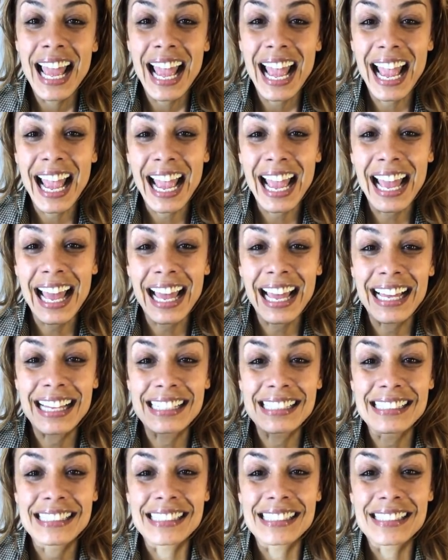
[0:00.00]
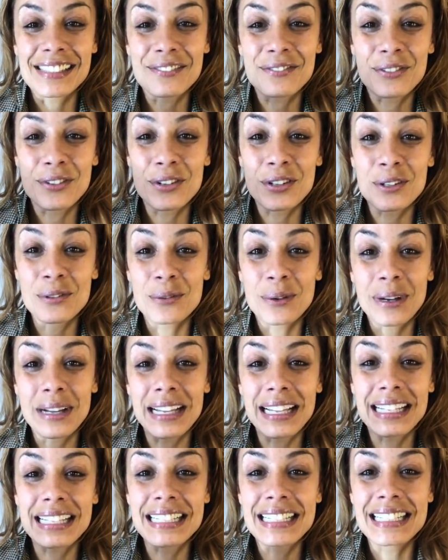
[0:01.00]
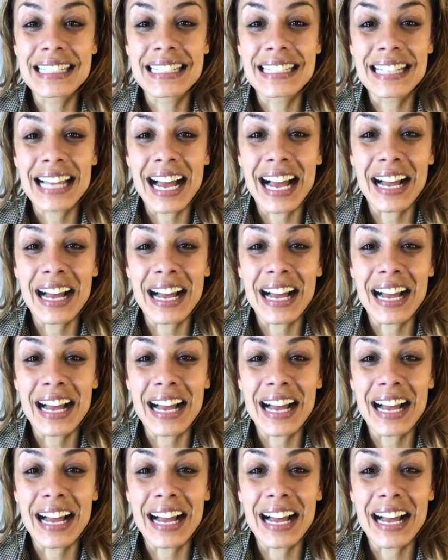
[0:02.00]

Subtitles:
And for the ones,